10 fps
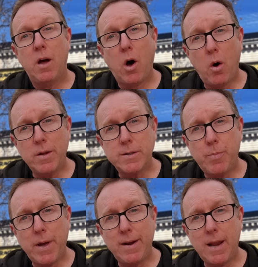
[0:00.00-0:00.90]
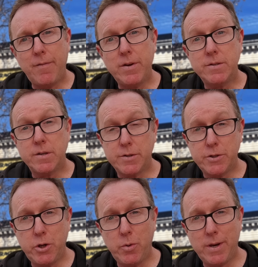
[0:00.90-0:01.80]
Hola Spain lovers,
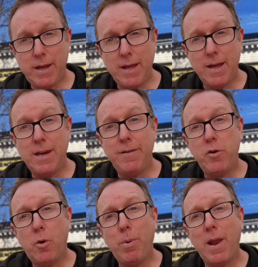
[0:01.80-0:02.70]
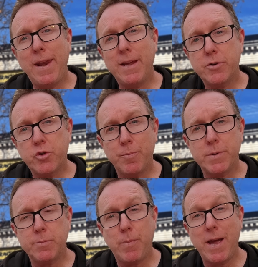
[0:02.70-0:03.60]
Stuart here, and if you're planning a trip to
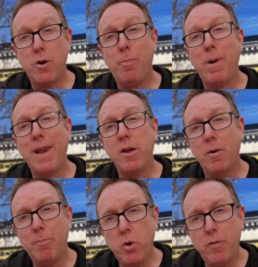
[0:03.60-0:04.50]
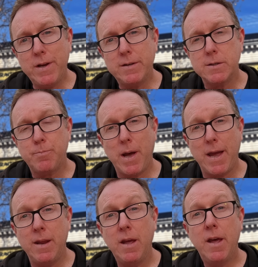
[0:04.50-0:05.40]
Spain or planning on moving to
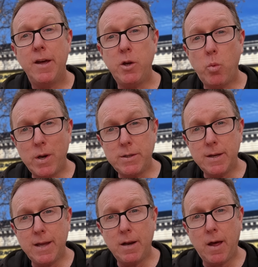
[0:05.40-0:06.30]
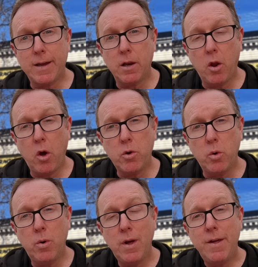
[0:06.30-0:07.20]
Spain and you want to eat like a
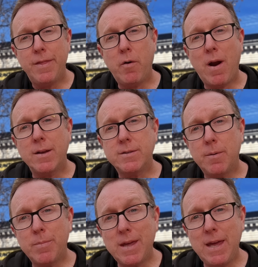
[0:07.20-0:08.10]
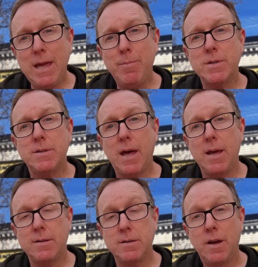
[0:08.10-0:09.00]
local, there are some key
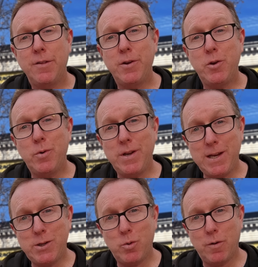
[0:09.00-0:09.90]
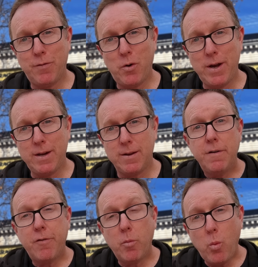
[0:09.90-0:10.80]
mistakes that you'll need to avoid.
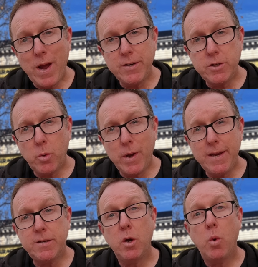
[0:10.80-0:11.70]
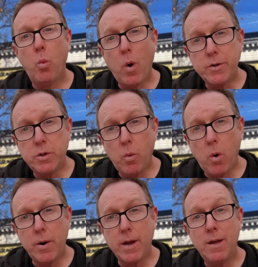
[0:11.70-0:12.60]
From when to eat, what to
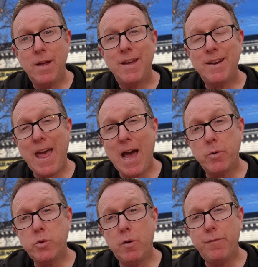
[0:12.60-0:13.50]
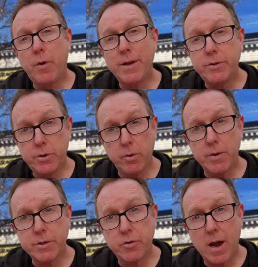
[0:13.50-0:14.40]
order, and how to avoid
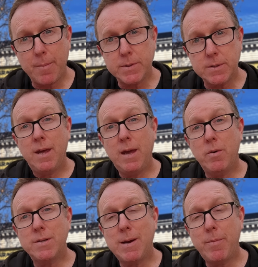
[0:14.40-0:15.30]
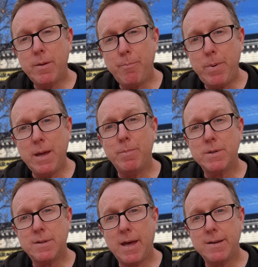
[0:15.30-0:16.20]
tourist traps, here are some of the big
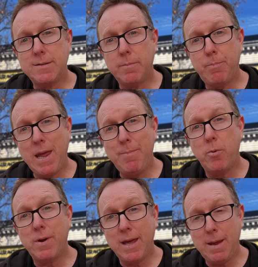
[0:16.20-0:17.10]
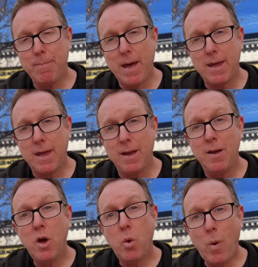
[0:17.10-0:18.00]
mistakes that people keep making
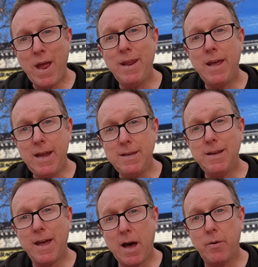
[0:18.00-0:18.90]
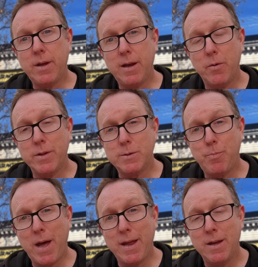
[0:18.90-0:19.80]
when eating out here in
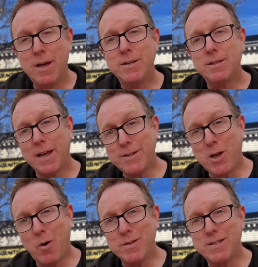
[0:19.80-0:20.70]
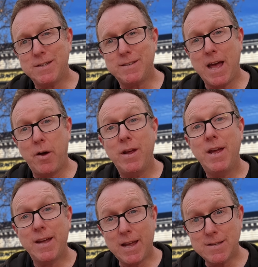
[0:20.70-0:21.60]
Spain. So let's go and sit down
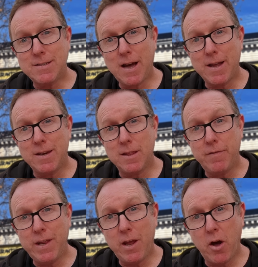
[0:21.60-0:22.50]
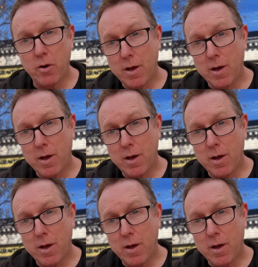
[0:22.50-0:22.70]
and get stuck into the video.